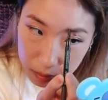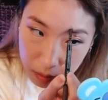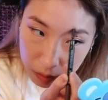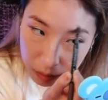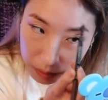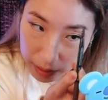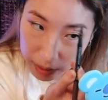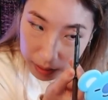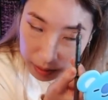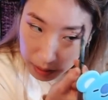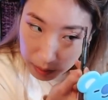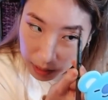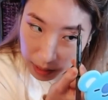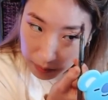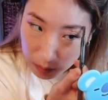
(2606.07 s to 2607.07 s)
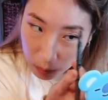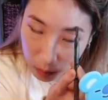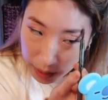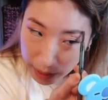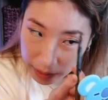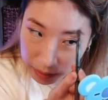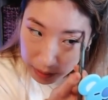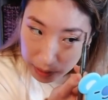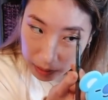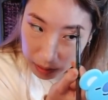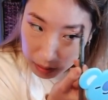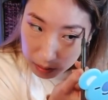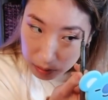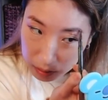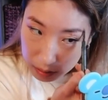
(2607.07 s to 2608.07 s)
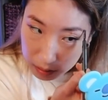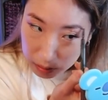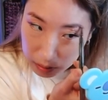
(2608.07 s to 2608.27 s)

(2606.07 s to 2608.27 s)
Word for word: Otherwise, I would have a wine right now.